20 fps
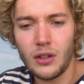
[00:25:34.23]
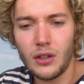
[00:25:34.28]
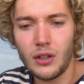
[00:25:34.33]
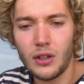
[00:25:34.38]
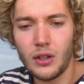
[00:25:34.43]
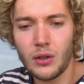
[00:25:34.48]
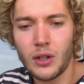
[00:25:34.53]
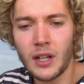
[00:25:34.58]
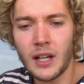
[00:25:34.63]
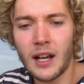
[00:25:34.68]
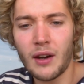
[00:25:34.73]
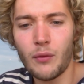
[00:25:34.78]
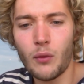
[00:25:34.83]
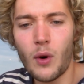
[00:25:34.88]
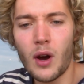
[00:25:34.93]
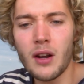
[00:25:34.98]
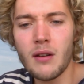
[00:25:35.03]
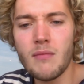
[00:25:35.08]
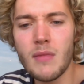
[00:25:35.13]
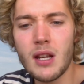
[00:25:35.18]
You can have
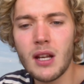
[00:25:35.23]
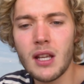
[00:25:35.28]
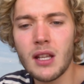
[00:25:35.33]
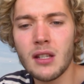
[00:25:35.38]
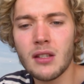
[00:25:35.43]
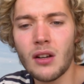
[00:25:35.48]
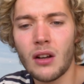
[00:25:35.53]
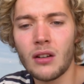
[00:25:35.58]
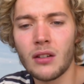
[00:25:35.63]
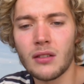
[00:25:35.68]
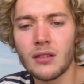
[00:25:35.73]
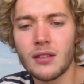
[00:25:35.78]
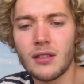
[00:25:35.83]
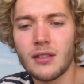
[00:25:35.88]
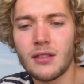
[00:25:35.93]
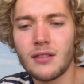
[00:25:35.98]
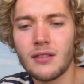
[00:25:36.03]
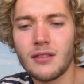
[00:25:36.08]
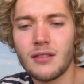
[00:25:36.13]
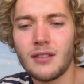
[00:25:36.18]
$1 million
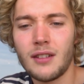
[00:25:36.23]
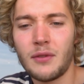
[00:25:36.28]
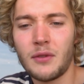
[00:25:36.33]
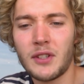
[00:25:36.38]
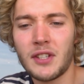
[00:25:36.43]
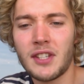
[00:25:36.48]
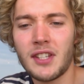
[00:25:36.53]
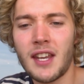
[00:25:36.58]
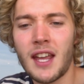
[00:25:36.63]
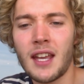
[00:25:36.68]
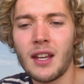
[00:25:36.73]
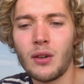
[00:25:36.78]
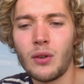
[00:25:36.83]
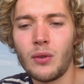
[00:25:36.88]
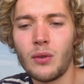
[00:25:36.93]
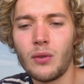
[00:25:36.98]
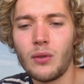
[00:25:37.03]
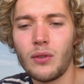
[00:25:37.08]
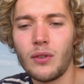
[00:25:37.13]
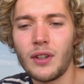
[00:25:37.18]
if a
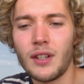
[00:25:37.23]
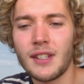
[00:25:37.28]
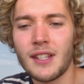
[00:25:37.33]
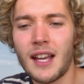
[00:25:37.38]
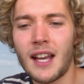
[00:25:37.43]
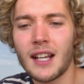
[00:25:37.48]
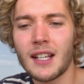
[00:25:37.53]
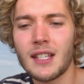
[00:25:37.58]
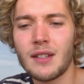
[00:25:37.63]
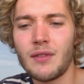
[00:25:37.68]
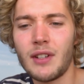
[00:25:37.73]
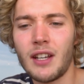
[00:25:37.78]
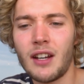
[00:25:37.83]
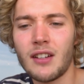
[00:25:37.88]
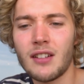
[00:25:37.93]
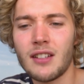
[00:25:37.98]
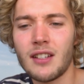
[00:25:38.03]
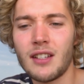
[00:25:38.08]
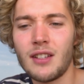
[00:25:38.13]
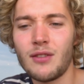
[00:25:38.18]
snail is actively
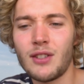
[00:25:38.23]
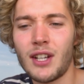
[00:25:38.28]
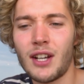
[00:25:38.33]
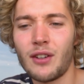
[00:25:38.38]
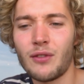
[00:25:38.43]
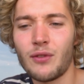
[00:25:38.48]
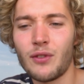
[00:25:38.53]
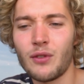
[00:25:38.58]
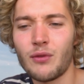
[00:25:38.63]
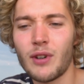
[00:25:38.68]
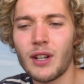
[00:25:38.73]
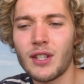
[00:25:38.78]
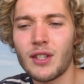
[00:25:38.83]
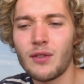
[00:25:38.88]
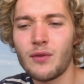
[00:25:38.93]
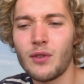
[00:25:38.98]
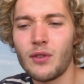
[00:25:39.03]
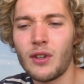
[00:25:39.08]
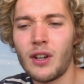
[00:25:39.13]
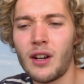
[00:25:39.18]
hunting you down for the rest
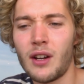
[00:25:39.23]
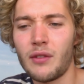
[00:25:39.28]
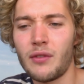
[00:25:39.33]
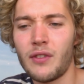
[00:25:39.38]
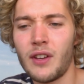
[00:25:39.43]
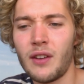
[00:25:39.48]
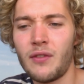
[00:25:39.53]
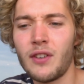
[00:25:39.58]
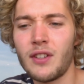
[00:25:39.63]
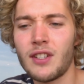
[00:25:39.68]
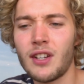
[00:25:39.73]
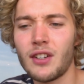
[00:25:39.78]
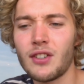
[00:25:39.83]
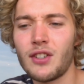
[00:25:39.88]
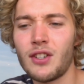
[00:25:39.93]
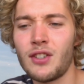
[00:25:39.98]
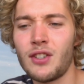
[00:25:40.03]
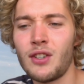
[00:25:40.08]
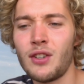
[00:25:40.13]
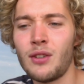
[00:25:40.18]
of your life. If it
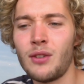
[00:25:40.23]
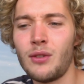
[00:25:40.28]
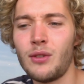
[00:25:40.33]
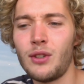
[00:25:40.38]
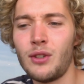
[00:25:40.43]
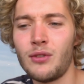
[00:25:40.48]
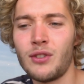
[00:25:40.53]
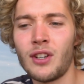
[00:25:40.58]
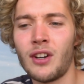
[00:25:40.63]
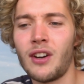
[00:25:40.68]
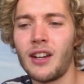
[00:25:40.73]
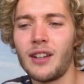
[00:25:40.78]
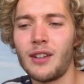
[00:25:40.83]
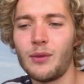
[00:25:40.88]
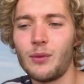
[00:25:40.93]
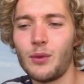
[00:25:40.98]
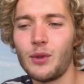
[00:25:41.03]
touches you, you die.